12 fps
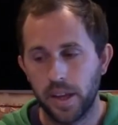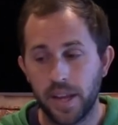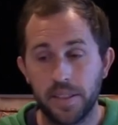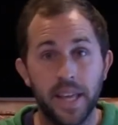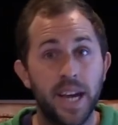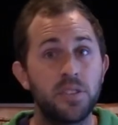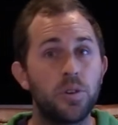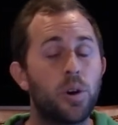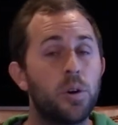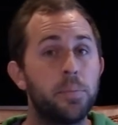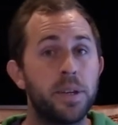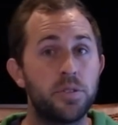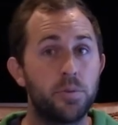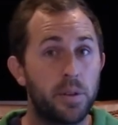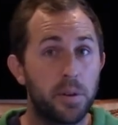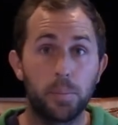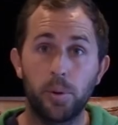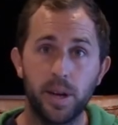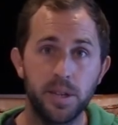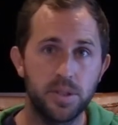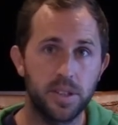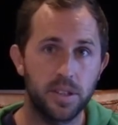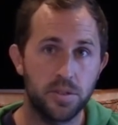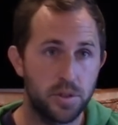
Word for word: And that's all based around the pricing.